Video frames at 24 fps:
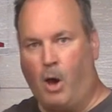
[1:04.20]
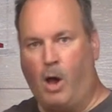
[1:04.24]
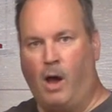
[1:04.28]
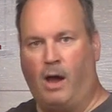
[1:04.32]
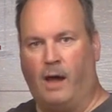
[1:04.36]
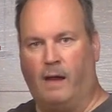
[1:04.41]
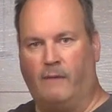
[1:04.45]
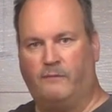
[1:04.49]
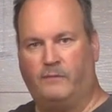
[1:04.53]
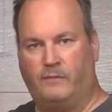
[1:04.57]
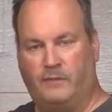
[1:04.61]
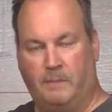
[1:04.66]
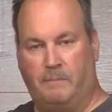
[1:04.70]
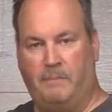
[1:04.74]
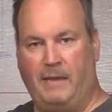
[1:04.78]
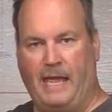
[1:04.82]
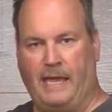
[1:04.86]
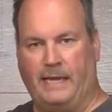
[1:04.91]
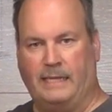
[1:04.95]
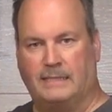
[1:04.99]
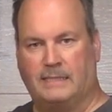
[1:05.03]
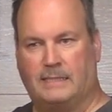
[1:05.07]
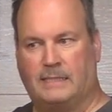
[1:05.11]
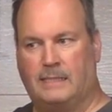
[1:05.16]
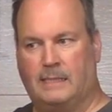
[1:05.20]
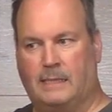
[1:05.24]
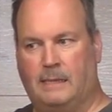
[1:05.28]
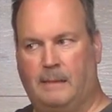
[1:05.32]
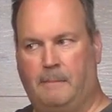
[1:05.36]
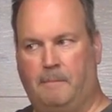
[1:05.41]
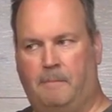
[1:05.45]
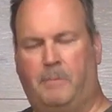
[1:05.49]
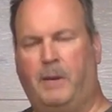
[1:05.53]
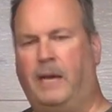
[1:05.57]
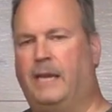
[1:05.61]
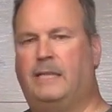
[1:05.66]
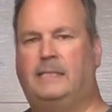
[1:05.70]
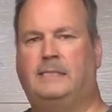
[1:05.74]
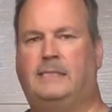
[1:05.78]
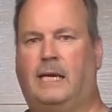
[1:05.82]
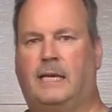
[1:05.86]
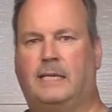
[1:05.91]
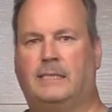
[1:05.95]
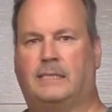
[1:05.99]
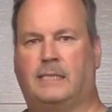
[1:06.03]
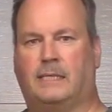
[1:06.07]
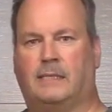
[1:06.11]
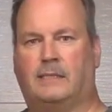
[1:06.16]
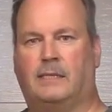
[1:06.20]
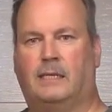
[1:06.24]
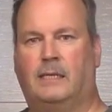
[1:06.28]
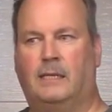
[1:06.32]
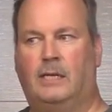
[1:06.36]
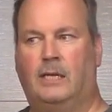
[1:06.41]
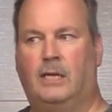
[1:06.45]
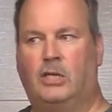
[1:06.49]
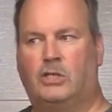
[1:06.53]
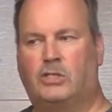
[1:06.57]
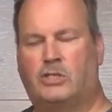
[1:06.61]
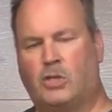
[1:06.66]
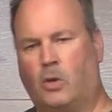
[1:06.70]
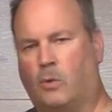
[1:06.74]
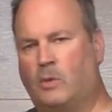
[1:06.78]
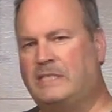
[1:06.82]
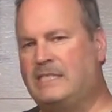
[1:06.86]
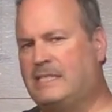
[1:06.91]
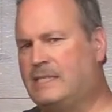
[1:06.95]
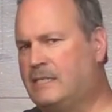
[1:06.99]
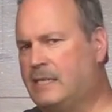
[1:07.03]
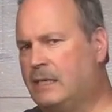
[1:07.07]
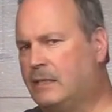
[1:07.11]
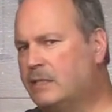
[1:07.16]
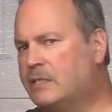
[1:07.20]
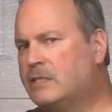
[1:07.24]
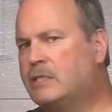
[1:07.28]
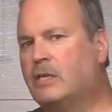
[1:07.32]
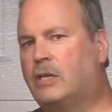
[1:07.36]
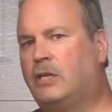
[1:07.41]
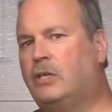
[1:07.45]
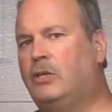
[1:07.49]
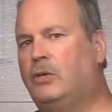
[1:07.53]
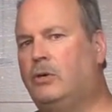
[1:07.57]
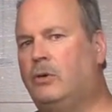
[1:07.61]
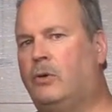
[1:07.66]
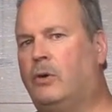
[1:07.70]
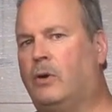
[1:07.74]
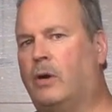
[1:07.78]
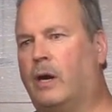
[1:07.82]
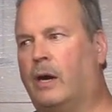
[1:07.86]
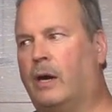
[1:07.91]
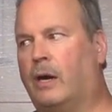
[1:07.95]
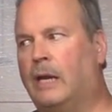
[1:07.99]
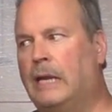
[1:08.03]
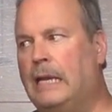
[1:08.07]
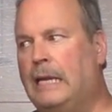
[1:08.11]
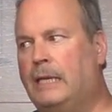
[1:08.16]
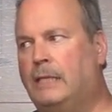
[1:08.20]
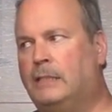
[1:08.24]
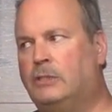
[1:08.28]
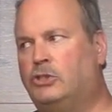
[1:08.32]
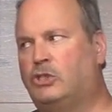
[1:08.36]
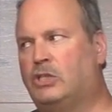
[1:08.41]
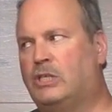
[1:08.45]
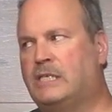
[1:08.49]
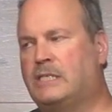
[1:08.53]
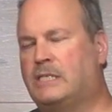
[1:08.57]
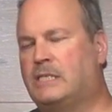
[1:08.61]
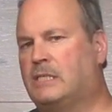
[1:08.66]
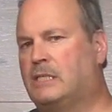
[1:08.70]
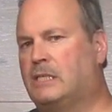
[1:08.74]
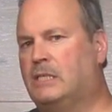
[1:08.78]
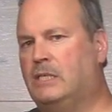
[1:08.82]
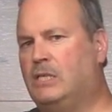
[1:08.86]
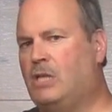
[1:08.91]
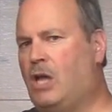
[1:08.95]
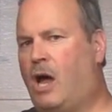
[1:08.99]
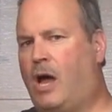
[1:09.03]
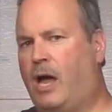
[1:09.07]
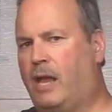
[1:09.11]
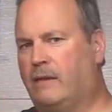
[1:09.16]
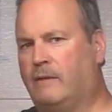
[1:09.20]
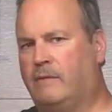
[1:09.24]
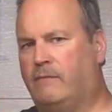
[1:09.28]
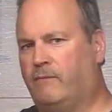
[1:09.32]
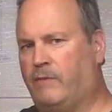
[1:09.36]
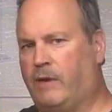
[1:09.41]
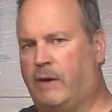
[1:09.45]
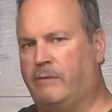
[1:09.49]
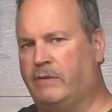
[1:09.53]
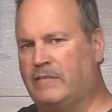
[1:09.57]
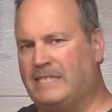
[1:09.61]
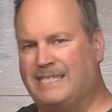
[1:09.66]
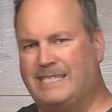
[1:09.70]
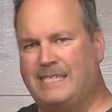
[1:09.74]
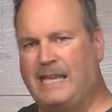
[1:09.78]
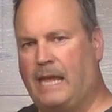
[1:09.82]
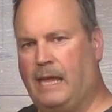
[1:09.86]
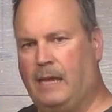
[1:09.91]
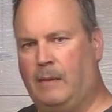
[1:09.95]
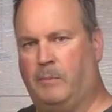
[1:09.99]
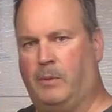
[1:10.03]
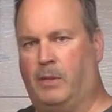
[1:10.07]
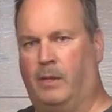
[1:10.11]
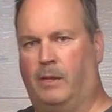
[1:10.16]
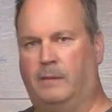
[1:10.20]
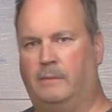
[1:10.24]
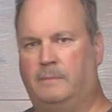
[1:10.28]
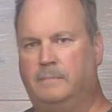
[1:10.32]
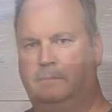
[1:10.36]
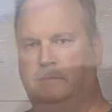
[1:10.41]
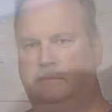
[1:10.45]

off the base, but it doesn't. So it's still secure, just not very stable.